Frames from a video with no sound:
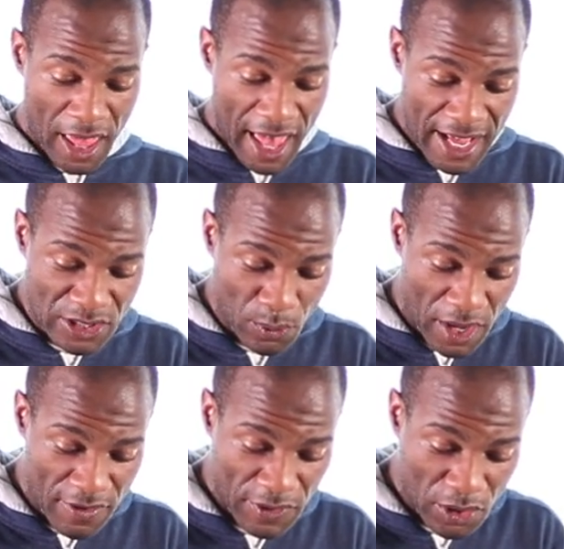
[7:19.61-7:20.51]
as a
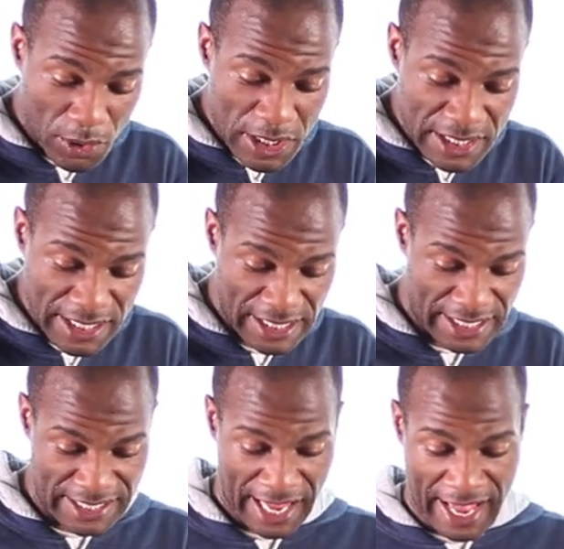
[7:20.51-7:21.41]
way of increasing the
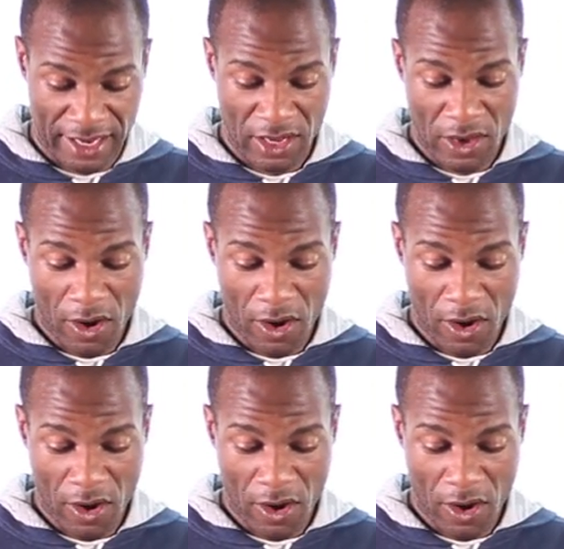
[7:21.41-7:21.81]
attack